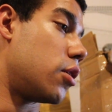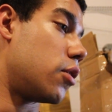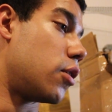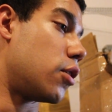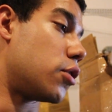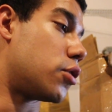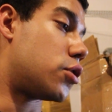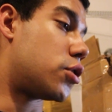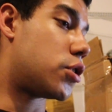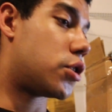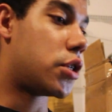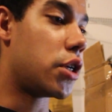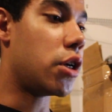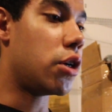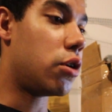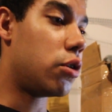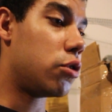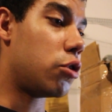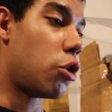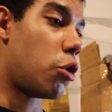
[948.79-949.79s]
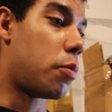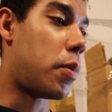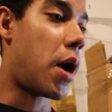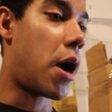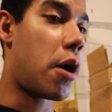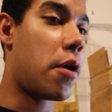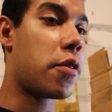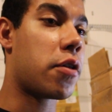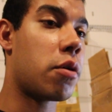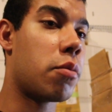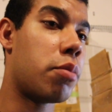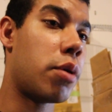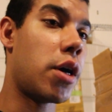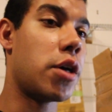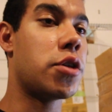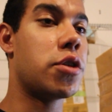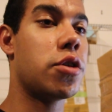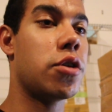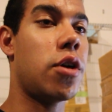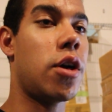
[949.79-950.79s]
There's still no power to the
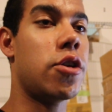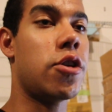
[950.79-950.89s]
compressor.